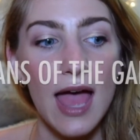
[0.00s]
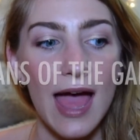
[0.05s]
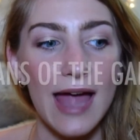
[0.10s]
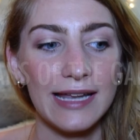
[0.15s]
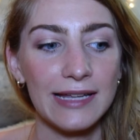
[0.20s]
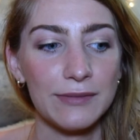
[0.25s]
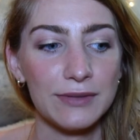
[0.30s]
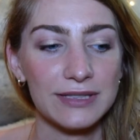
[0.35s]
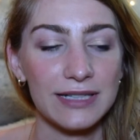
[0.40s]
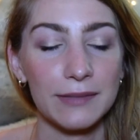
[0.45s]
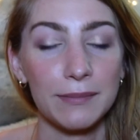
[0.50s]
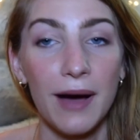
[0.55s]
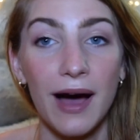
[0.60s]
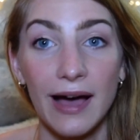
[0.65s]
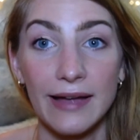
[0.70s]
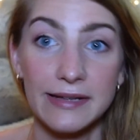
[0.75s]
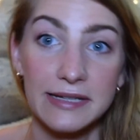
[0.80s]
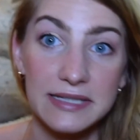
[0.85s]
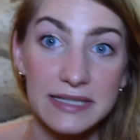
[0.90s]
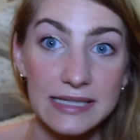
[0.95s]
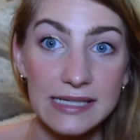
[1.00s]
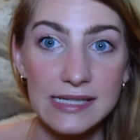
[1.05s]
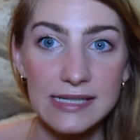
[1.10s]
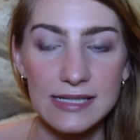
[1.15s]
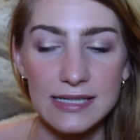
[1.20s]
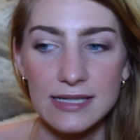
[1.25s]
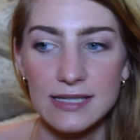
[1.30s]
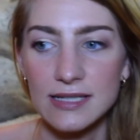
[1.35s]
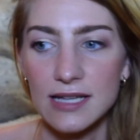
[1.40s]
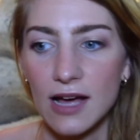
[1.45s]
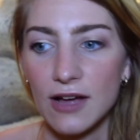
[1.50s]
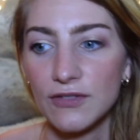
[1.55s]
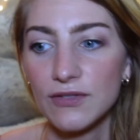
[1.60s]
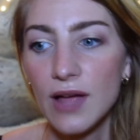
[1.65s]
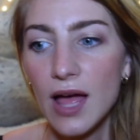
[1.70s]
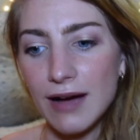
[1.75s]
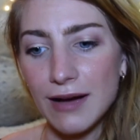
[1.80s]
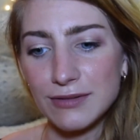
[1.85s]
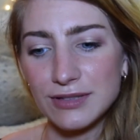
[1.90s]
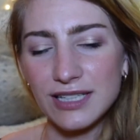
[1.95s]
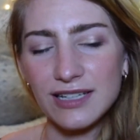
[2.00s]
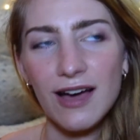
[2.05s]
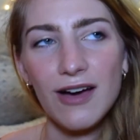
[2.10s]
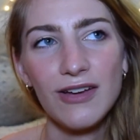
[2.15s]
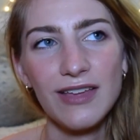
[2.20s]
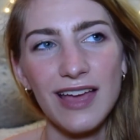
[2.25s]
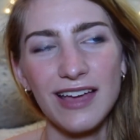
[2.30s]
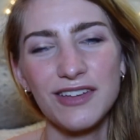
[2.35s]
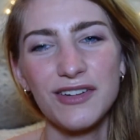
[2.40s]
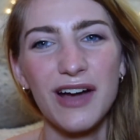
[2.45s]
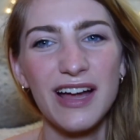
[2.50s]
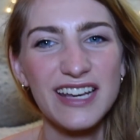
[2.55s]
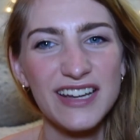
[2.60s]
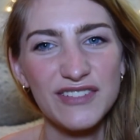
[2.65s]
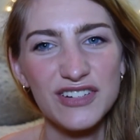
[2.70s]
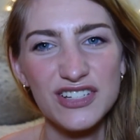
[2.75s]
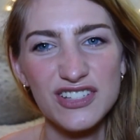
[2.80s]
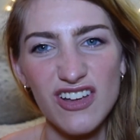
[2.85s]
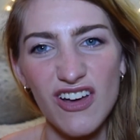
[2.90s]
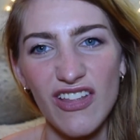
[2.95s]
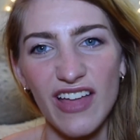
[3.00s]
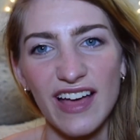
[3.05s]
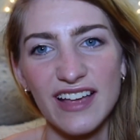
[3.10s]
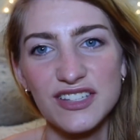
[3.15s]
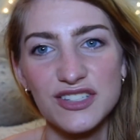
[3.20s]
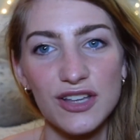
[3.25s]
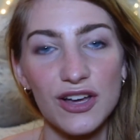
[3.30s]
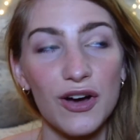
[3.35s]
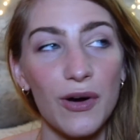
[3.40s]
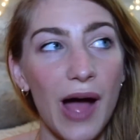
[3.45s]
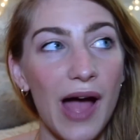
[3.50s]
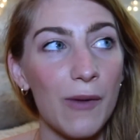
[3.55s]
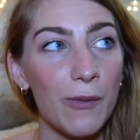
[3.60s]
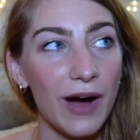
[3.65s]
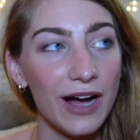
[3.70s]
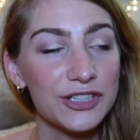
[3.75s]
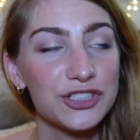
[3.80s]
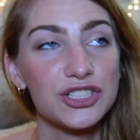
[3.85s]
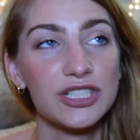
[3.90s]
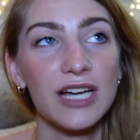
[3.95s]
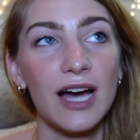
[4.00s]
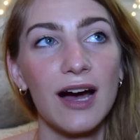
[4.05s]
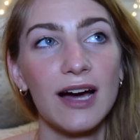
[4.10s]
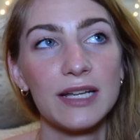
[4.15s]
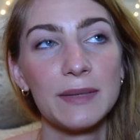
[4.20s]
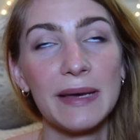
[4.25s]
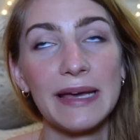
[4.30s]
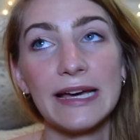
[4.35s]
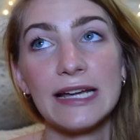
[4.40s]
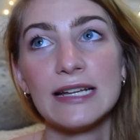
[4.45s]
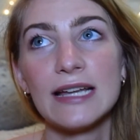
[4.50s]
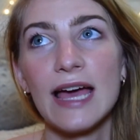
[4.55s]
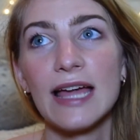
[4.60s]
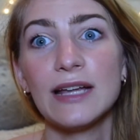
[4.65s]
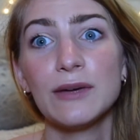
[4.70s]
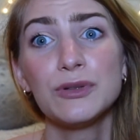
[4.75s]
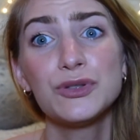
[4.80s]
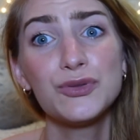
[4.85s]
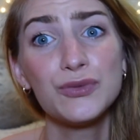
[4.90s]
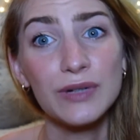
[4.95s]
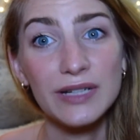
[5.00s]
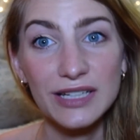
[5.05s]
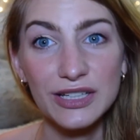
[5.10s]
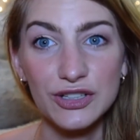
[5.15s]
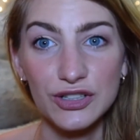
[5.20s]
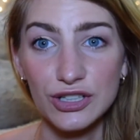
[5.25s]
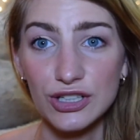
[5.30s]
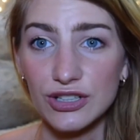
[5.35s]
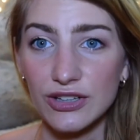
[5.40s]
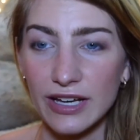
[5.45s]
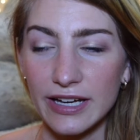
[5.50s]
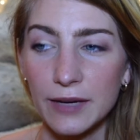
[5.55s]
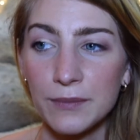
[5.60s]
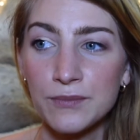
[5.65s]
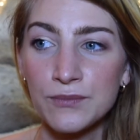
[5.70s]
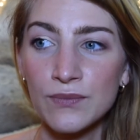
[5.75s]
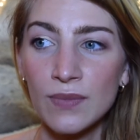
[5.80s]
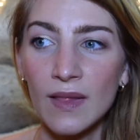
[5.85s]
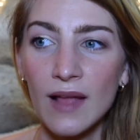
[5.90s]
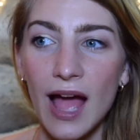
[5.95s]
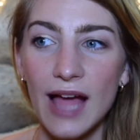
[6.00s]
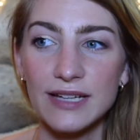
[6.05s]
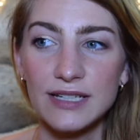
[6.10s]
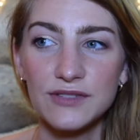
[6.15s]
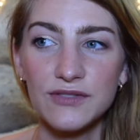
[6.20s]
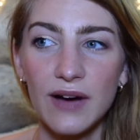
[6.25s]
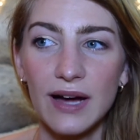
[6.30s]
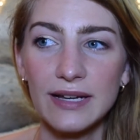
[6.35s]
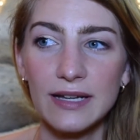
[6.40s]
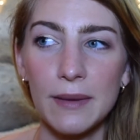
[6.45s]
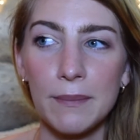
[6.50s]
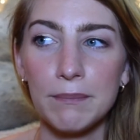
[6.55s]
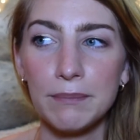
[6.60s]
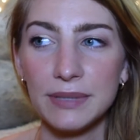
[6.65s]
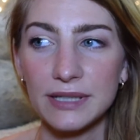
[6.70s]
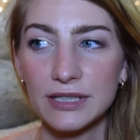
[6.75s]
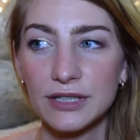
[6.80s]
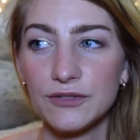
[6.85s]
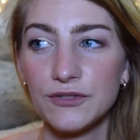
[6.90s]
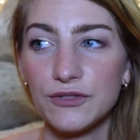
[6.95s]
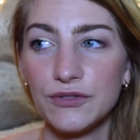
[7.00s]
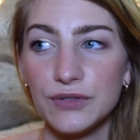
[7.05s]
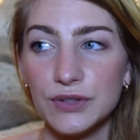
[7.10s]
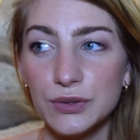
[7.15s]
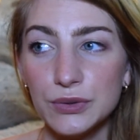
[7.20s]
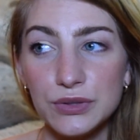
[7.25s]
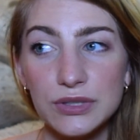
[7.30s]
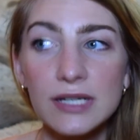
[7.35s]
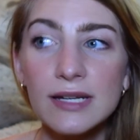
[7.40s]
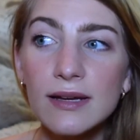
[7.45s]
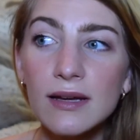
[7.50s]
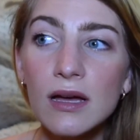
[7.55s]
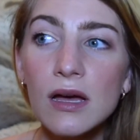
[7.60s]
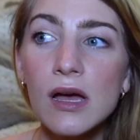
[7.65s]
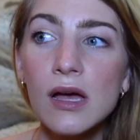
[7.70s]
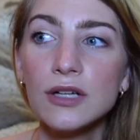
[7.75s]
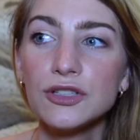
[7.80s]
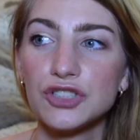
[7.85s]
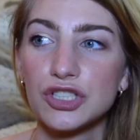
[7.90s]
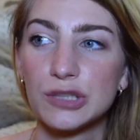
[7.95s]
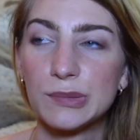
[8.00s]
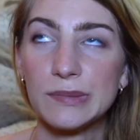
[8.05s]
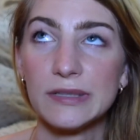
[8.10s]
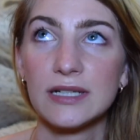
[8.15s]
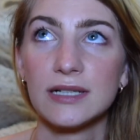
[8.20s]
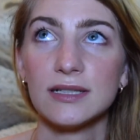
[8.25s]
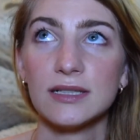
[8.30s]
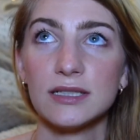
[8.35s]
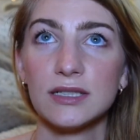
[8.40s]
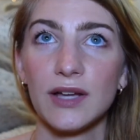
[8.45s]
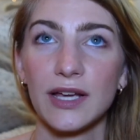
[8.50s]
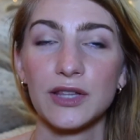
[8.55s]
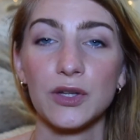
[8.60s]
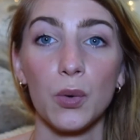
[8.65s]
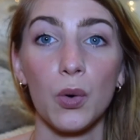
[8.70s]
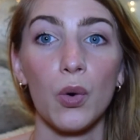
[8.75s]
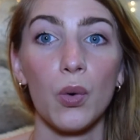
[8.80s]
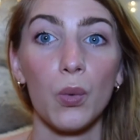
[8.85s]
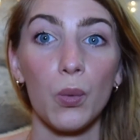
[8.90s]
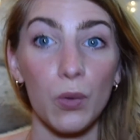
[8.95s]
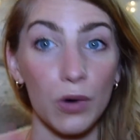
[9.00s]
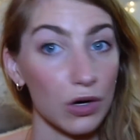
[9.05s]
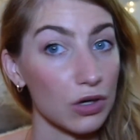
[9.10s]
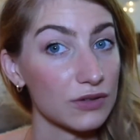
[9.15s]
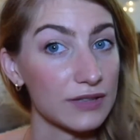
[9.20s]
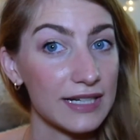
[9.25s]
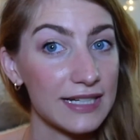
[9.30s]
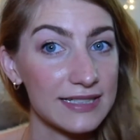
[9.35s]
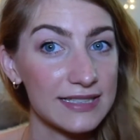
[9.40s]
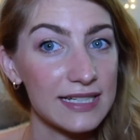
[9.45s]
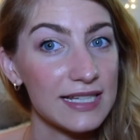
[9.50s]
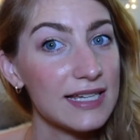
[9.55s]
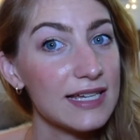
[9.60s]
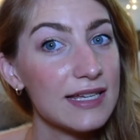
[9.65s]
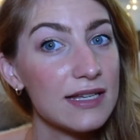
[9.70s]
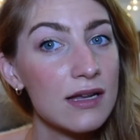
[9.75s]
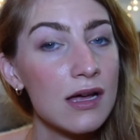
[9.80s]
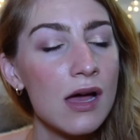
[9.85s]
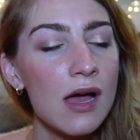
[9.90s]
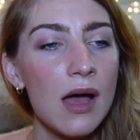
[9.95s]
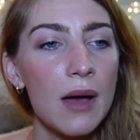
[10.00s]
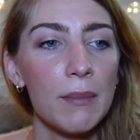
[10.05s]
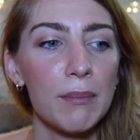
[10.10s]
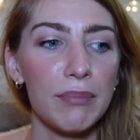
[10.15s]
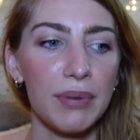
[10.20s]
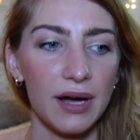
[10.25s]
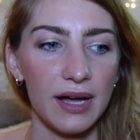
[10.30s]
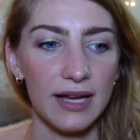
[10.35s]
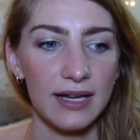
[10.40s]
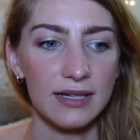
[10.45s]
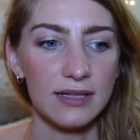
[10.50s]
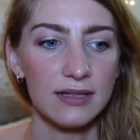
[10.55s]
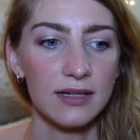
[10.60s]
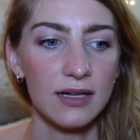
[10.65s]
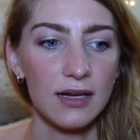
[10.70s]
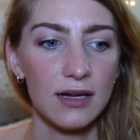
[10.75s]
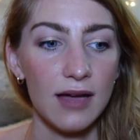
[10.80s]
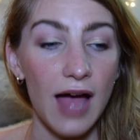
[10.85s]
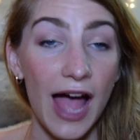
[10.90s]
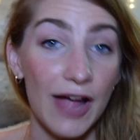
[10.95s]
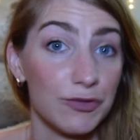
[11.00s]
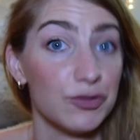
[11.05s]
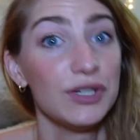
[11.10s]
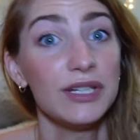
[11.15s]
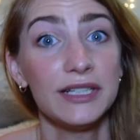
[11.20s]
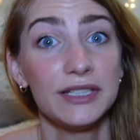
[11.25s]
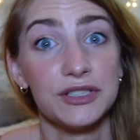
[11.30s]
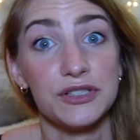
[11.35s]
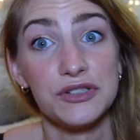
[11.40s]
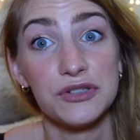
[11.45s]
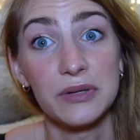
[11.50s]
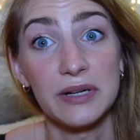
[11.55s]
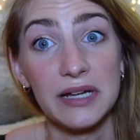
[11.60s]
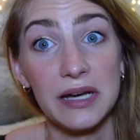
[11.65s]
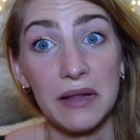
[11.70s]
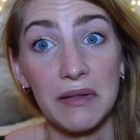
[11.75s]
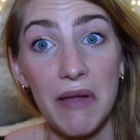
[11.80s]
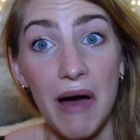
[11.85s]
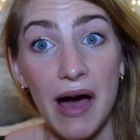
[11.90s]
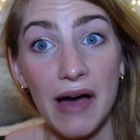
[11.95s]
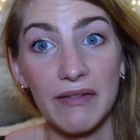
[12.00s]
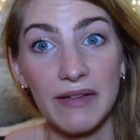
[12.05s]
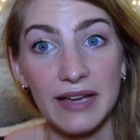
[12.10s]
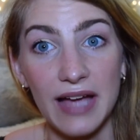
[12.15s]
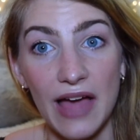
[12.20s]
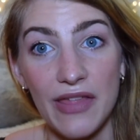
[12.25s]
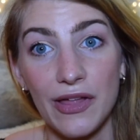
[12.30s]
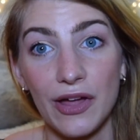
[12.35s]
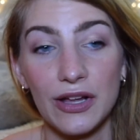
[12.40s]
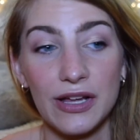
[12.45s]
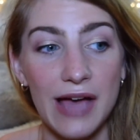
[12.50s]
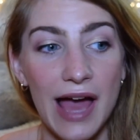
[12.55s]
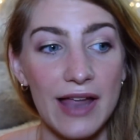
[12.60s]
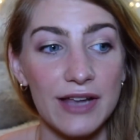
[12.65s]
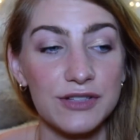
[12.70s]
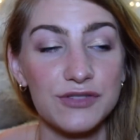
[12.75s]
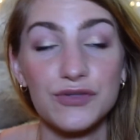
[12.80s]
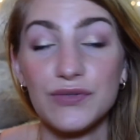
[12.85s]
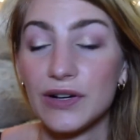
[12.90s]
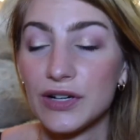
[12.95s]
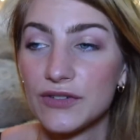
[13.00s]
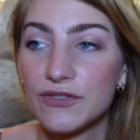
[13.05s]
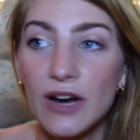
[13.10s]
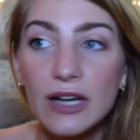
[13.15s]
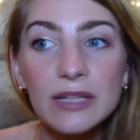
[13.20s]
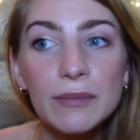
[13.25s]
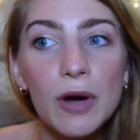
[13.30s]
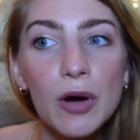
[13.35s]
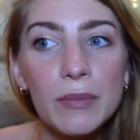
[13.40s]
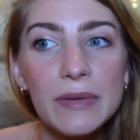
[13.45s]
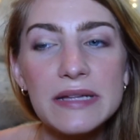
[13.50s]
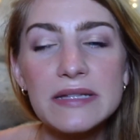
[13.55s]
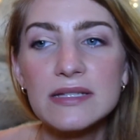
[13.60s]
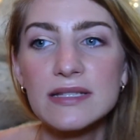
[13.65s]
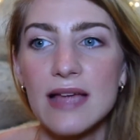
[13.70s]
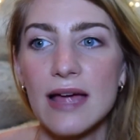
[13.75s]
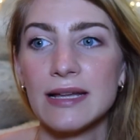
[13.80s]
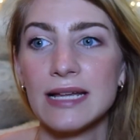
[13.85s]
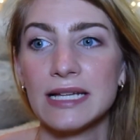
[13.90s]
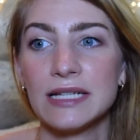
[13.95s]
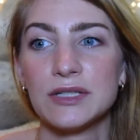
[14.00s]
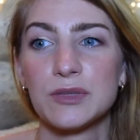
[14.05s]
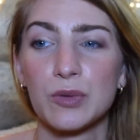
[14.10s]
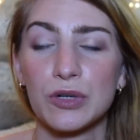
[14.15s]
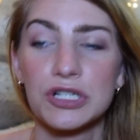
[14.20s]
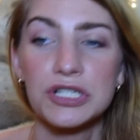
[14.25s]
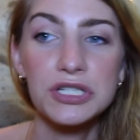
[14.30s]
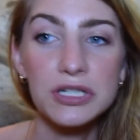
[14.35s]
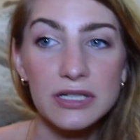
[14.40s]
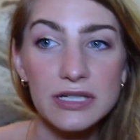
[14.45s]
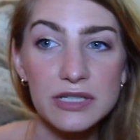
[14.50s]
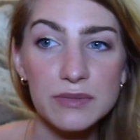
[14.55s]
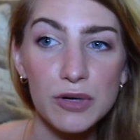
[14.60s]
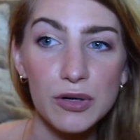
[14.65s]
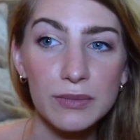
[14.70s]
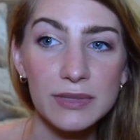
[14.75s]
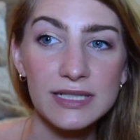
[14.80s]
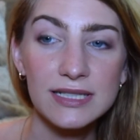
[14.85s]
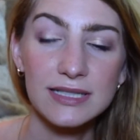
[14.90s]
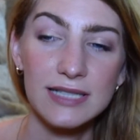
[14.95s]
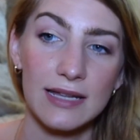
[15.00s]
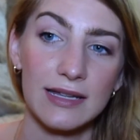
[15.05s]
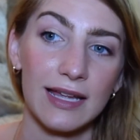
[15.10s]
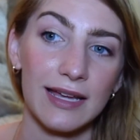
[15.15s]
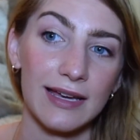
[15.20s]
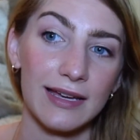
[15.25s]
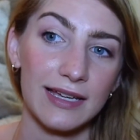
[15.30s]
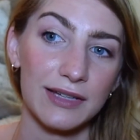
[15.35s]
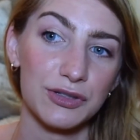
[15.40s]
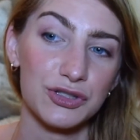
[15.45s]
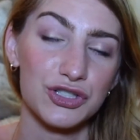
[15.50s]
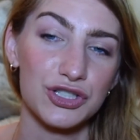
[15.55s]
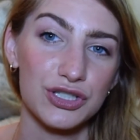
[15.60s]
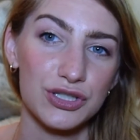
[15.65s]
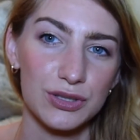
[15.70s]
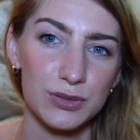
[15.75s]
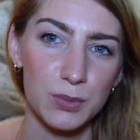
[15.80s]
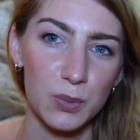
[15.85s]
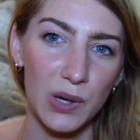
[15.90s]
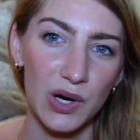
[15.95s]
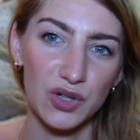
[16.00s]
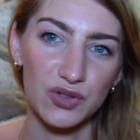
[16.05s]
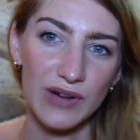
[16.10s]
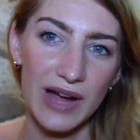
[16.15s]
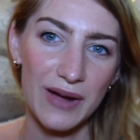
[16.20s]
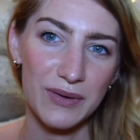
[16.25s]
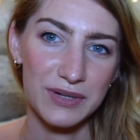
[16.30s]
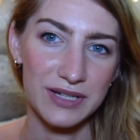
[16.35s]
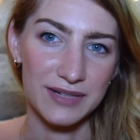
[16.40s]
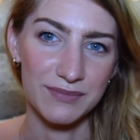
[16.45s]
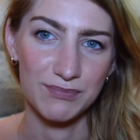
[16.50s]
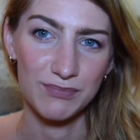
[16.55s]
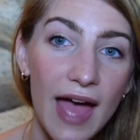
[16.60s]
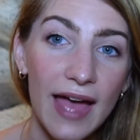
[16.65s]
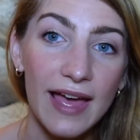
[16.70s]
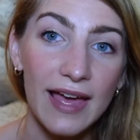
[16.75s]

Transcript: and he was like behind the scenes and stuff. I was like, oh yeah, you know, I never saw that. So I watched it on demand, and it was really good. Like, I did find it a bit confusing just because like the whole world that it's in, but I really enjoyed it a lot. Like, I thought it had its very funny moments and then its more serious moments, and like it was just well-rounded.